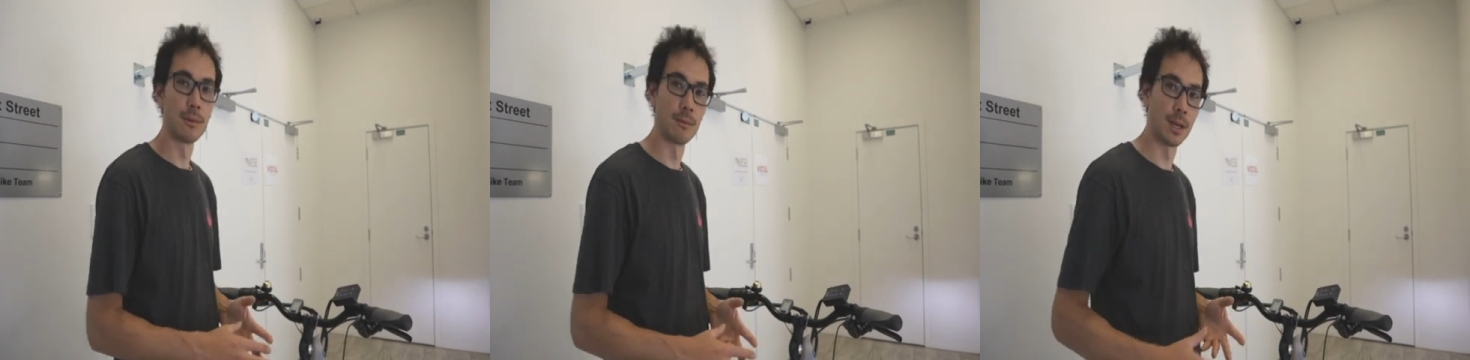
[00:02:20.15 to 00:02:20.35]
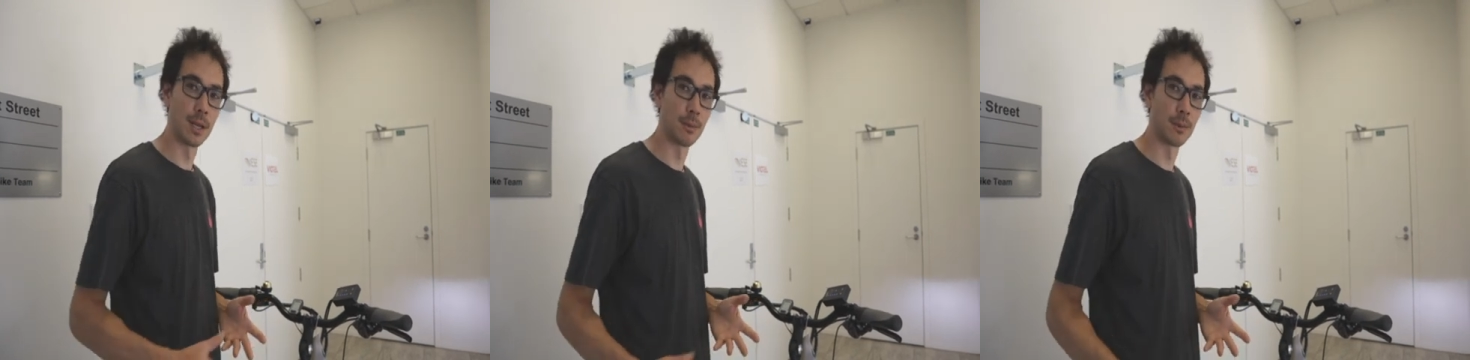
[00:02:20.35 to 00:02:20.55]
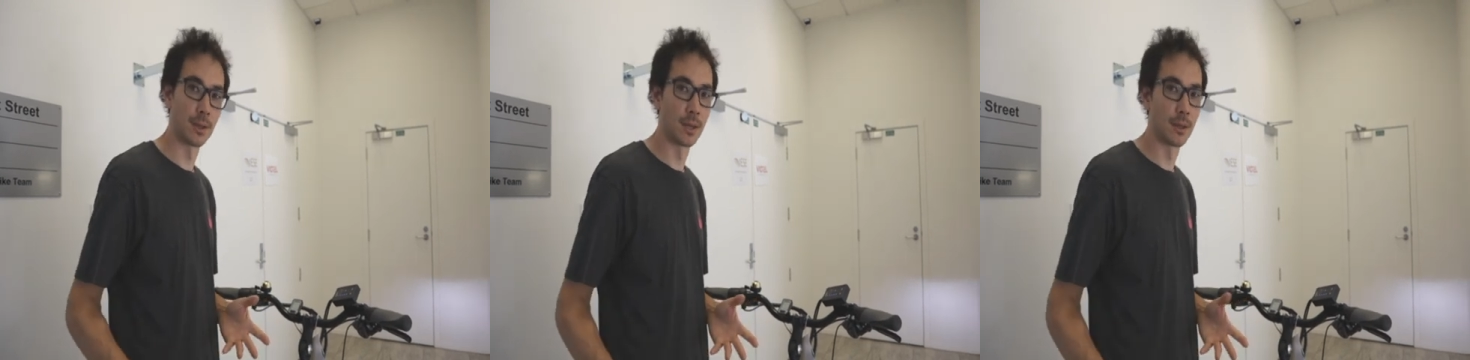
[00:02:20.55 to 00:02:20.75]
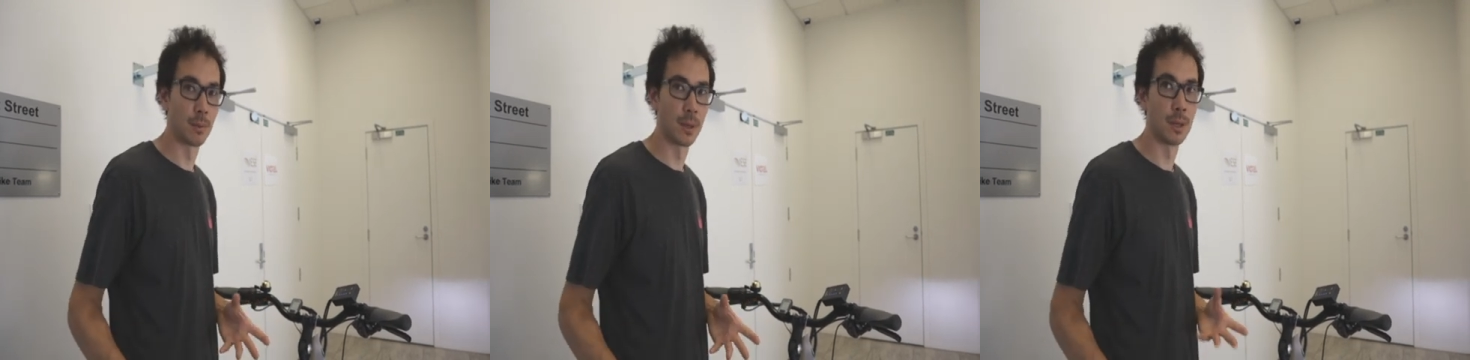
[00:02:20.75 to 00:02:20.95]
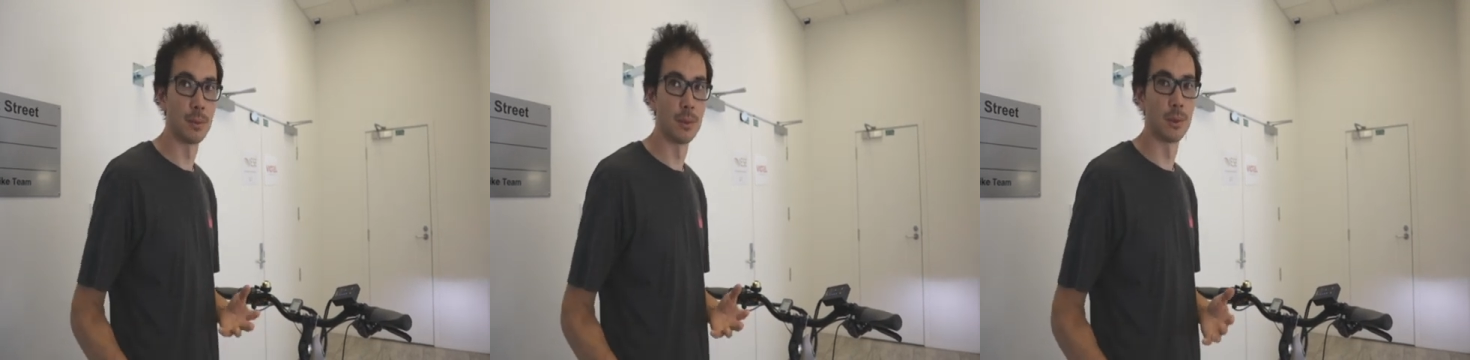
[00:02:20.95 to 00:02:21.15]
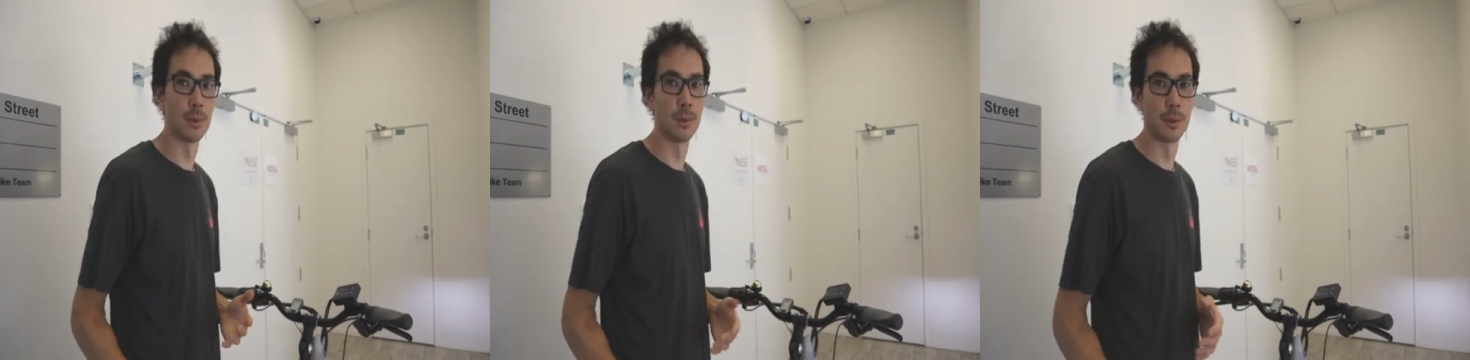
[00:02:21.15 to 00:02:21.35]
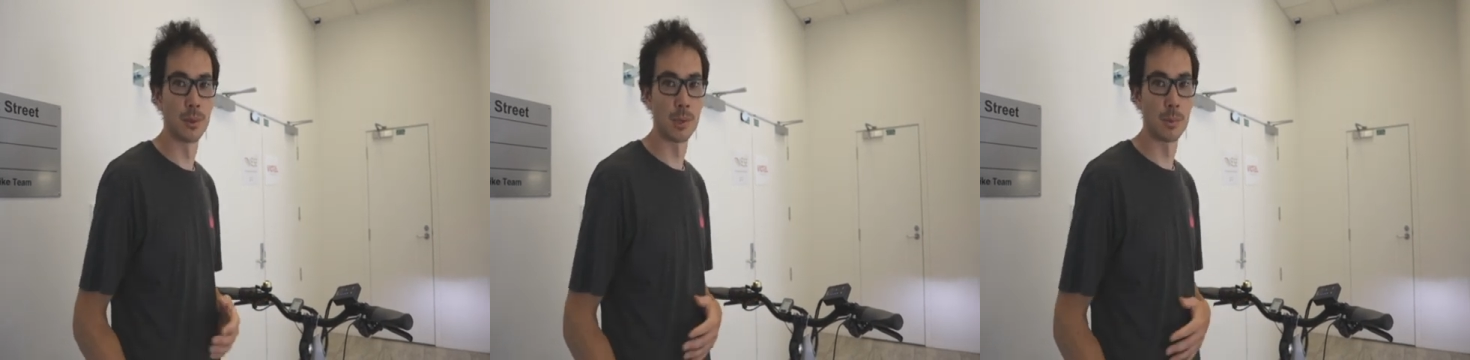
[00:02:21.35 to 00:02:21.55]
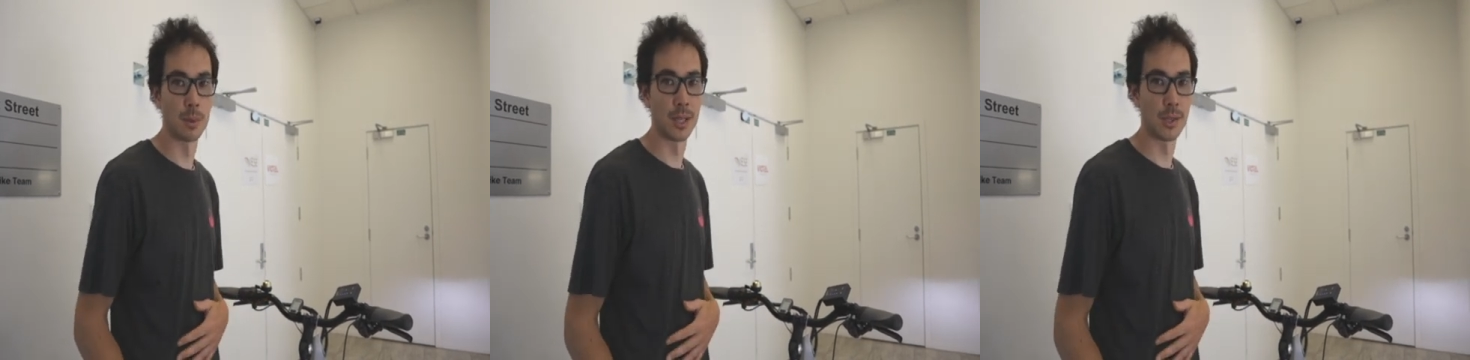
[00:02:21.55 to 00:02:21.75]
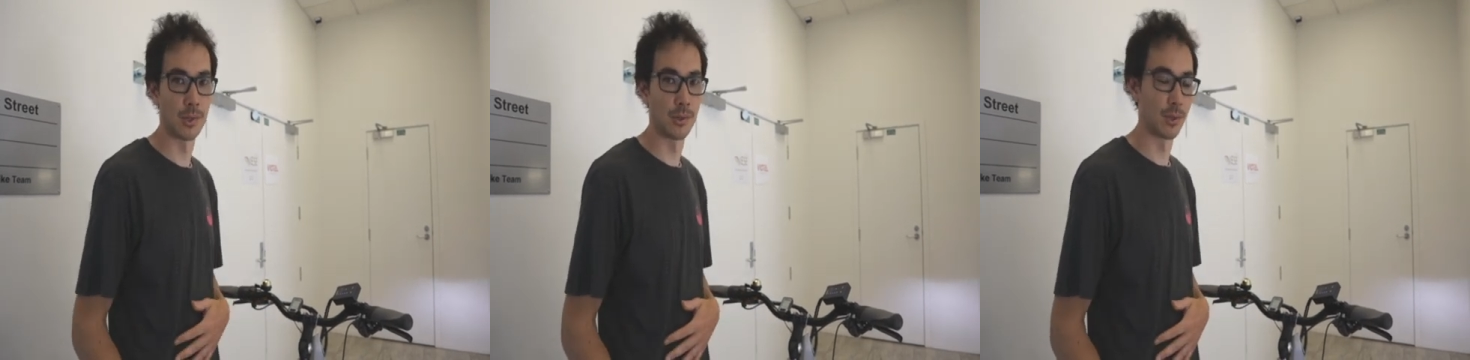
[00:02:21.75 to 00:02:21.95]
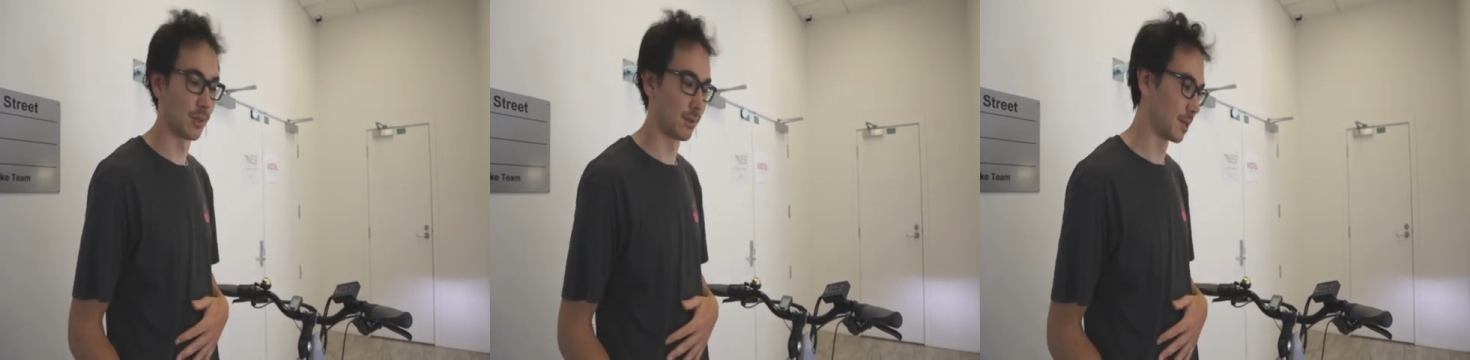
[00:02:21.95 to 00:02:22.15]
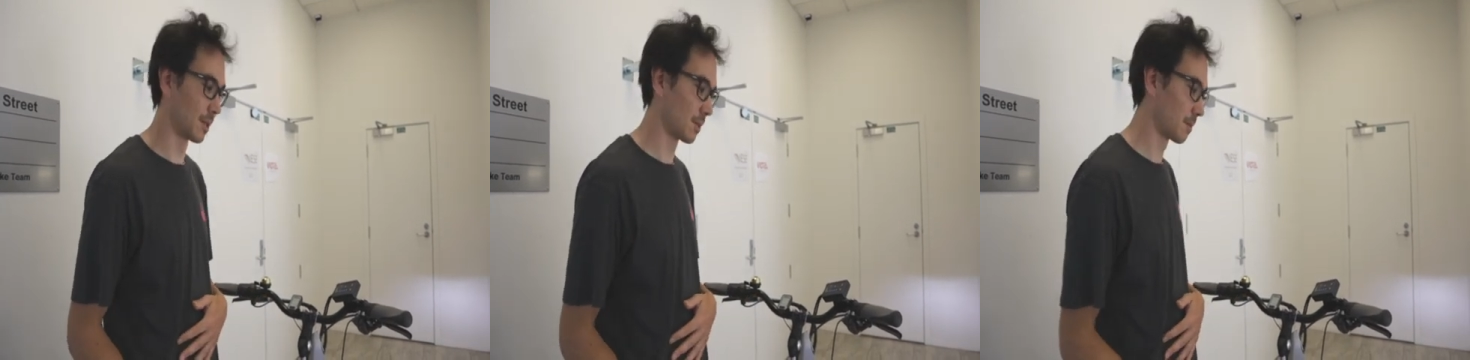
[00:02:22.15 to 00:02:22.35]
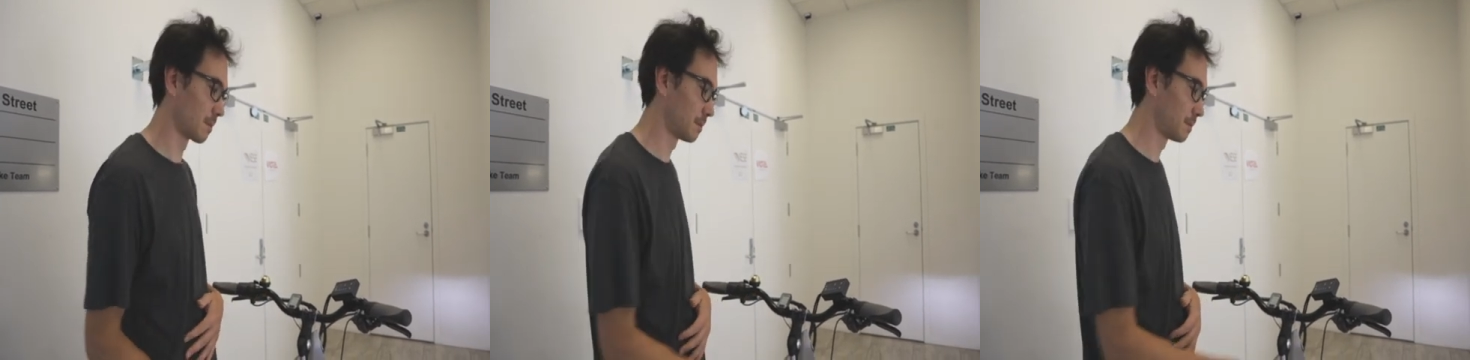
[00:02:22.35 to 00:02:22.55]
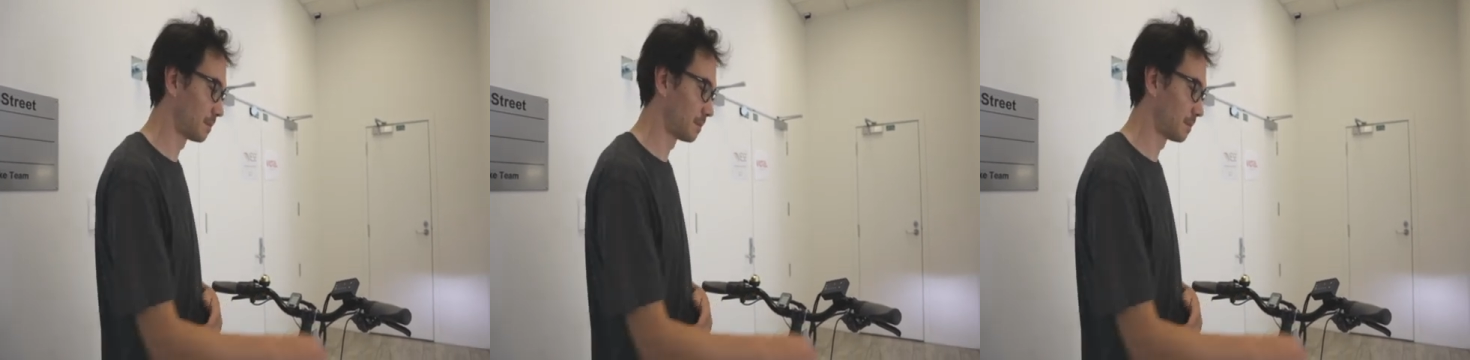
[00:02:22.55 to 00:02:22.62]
riding with other people, or there's pedestrians around.